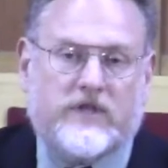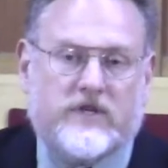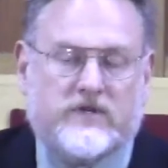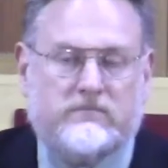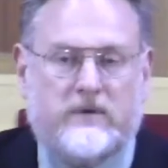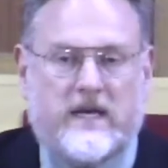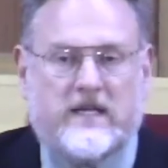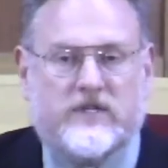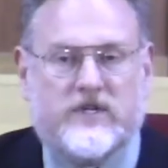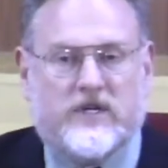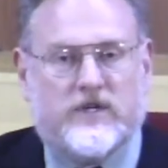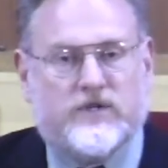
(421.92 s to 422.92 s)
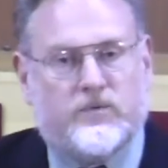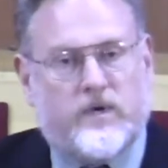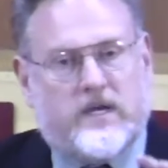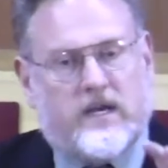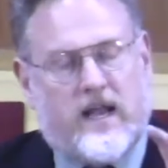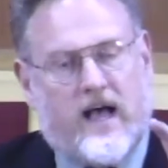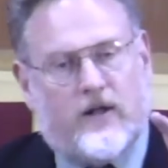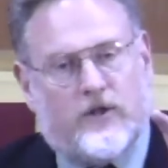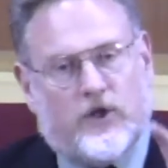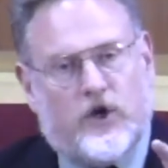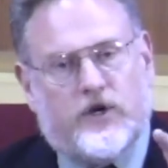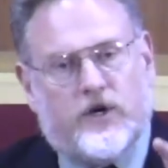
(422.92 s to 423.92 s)
this means is we can now
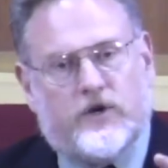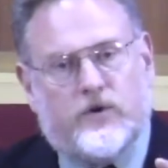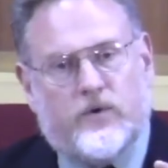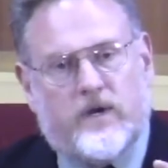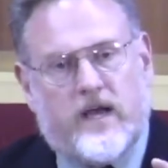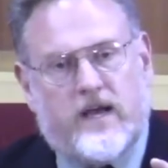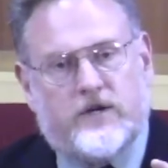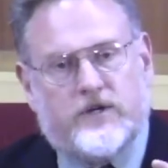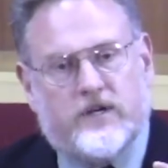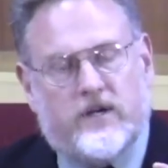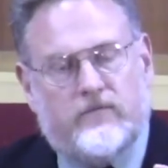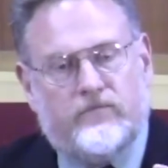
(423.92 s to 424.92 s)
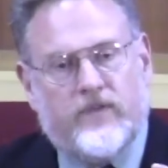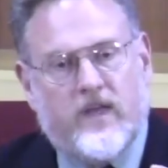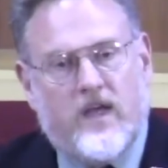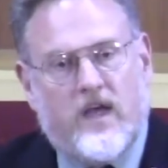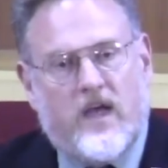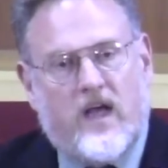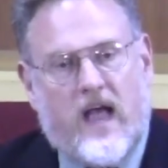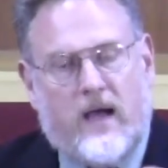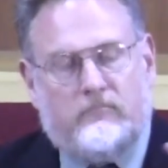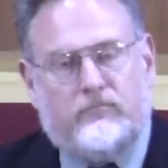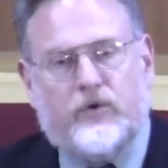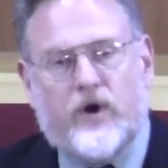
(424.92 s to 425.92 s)
look at creation
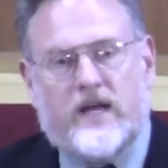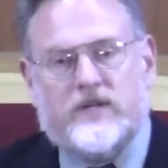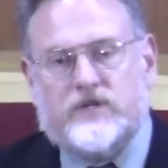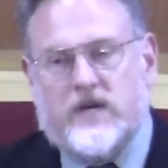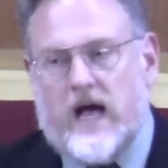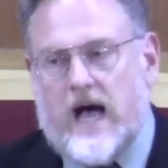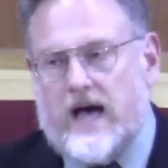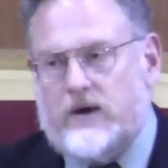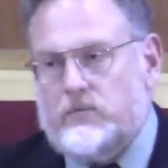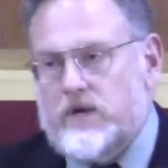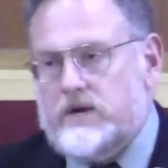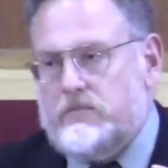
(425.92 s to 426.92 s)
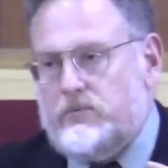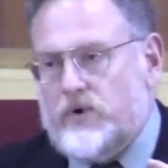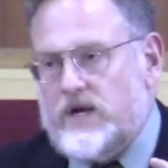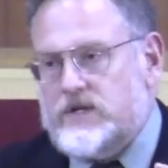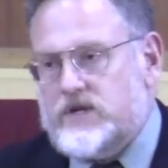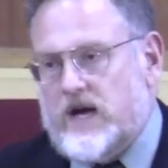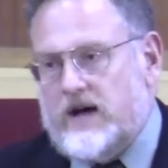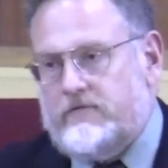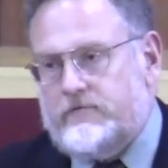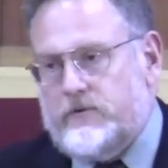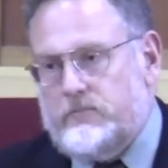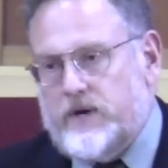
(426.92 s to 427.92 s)
and praise God. We can praise God
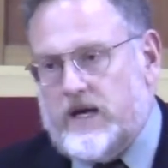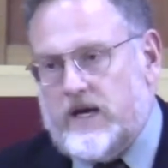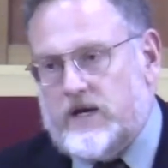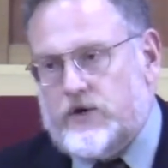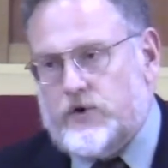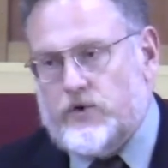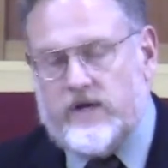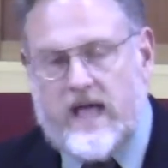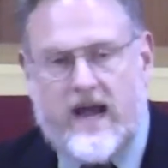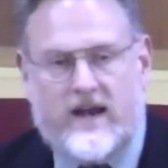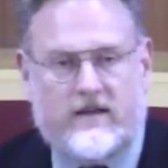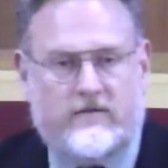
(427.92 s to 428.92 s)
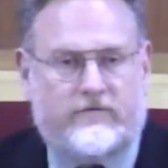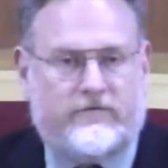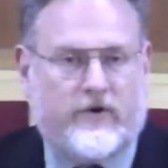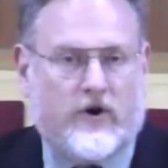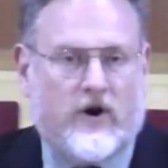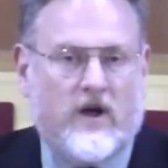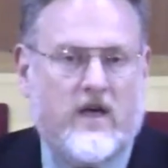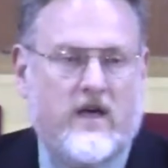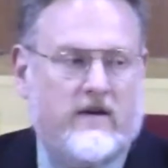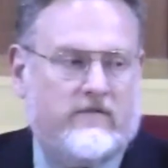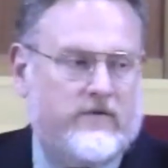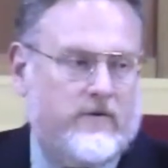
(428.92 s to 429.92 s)
for being creative, for,
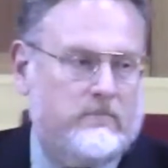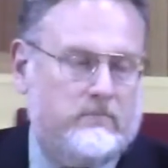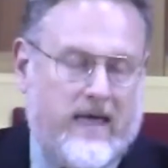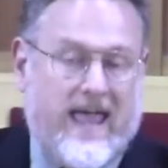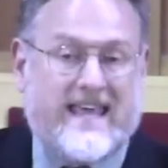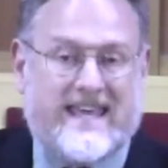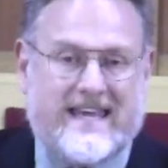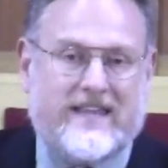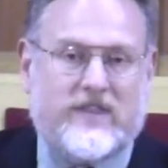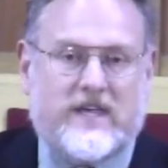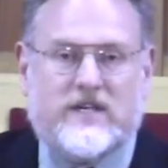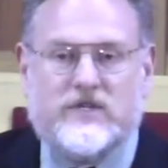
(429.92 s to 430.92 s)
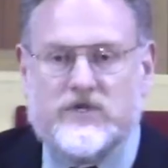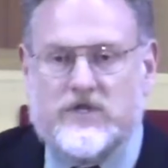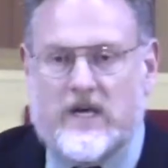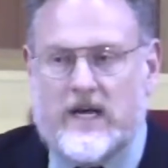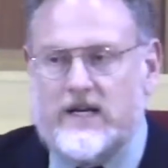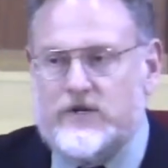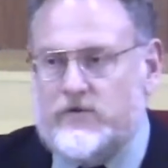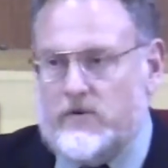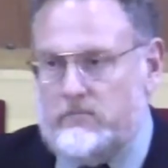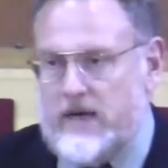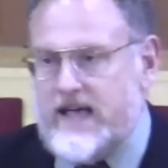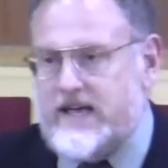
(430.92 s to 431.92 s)
for making these things, for
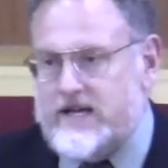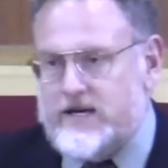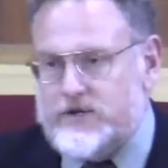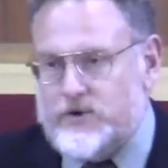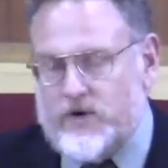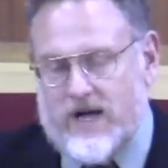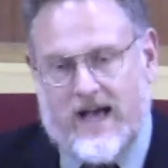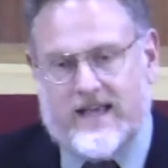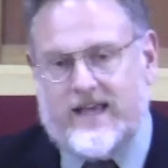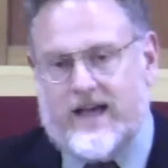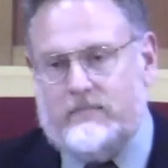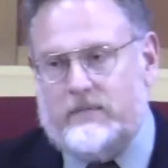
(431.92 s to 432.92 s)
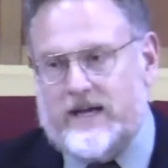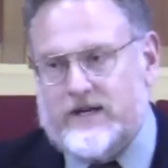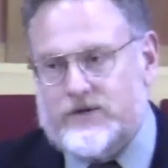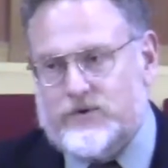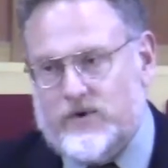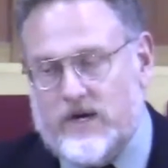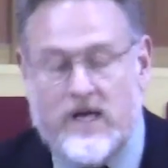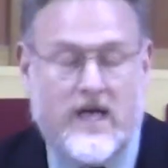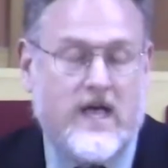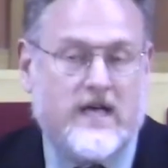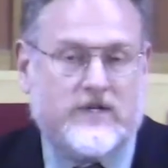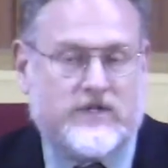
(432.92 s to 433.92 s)
making a tree. I can't make a tree.
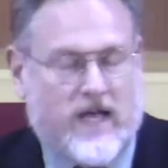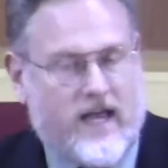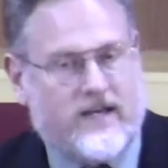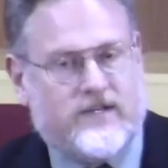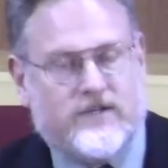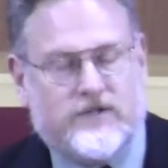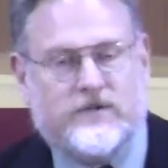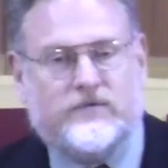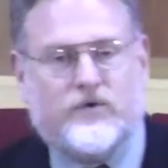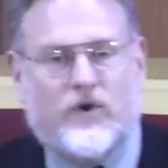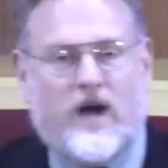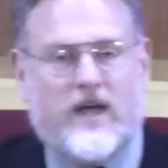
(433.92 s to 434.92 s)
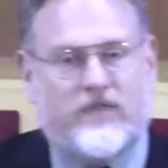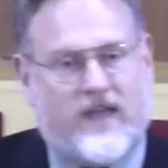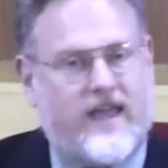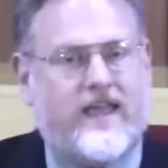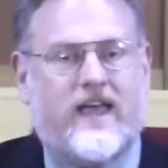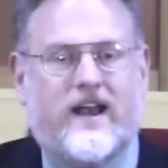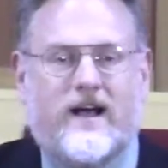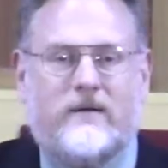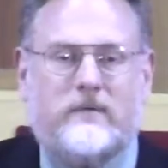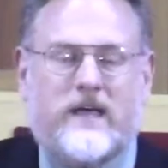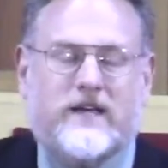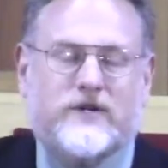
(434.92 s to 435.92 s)
Scientists have tried, they
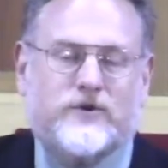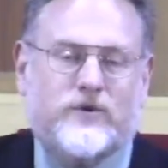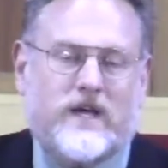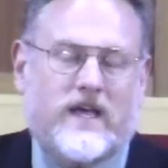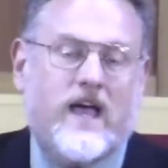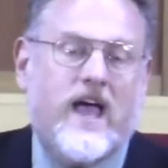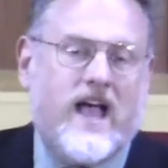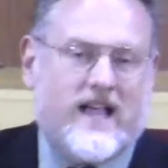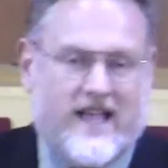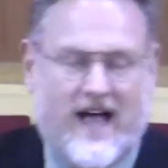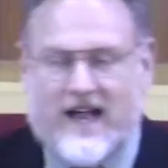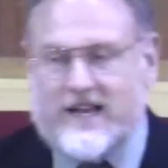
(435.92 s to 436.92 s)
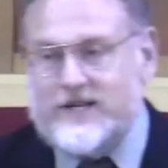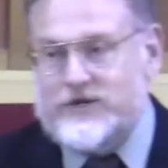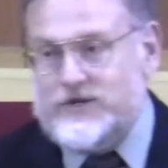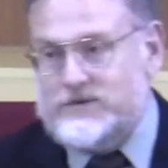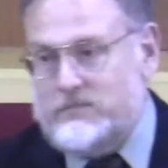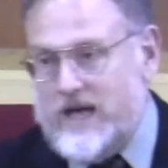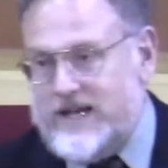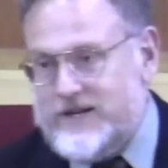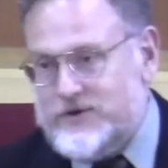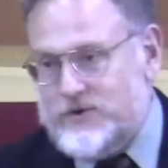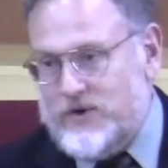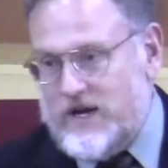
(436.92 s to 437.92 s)
cannot make a tree. God can just make a
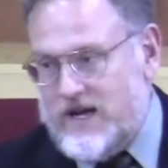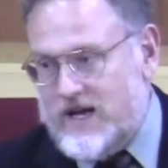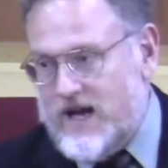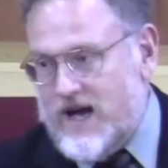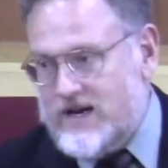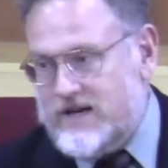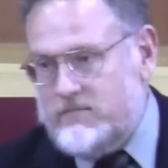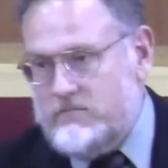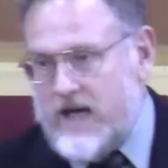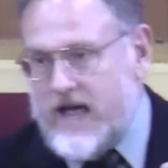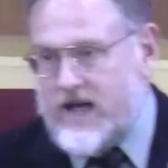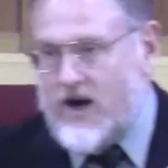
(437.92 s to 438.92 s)
tree. God can make